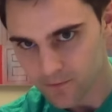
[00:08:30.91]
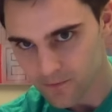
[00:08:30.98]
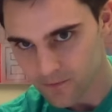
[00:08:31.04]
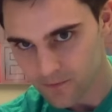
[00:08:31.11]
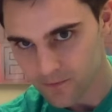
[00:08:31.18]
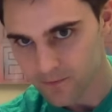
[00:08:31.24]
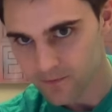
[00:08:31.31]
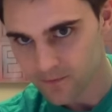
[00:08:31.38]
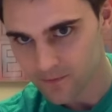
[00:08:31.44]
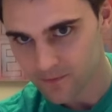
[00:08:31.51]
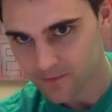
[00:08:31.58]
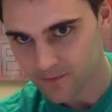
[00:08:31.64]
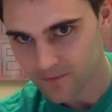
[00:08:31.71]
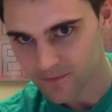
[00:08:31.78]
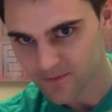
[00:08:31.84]

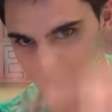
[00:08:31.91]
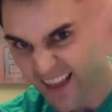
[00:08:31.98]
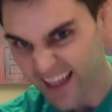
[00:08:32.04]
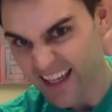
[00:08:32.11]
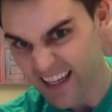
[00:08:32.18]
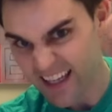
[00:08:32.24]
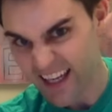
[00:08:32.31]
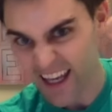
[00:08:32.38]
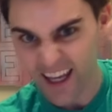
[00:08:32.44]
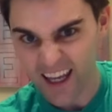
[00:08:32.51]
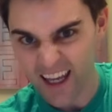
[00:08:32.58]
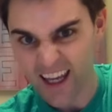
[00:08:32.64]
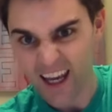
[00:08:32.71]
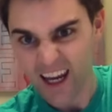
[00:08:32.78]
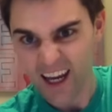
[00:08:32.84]

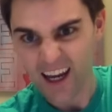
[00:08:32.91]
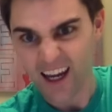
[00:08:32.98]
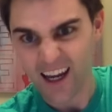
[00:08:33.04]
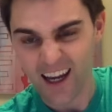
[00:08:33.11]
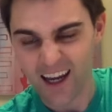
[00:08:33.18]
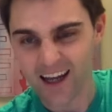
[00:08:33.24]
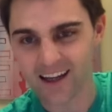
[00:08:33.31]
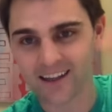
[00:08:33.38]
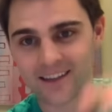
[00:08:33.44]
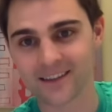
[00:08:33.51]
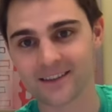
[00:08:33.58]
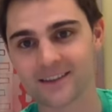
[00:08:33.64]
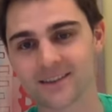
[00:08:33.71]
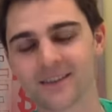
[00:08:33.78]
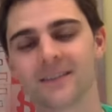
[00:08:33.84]

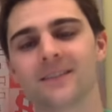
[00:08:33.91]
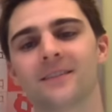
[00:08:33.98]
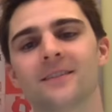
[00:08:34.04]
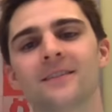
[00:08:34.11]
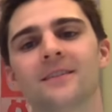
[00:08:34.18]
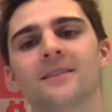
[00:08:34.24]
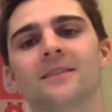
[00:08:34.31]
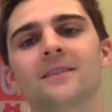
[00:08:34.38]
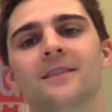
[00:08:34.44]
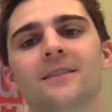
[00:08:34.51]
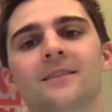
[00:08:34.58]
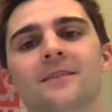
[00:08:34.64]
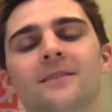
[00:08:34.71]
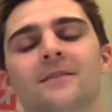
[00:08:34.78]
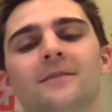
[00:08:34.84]

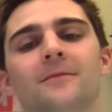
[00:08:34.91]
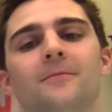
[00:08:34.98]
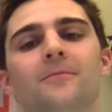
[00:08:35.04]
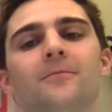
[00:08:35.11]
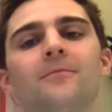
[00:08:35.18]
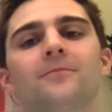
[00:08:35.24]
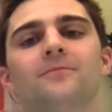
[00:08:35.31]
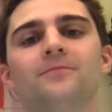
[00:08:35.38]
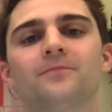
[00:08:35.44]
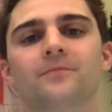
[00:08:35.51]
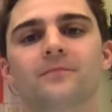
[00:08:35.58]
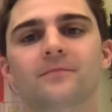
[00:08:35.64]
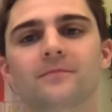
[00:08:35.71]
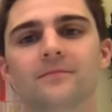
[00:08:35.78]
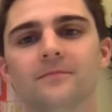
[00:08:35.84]
(silent)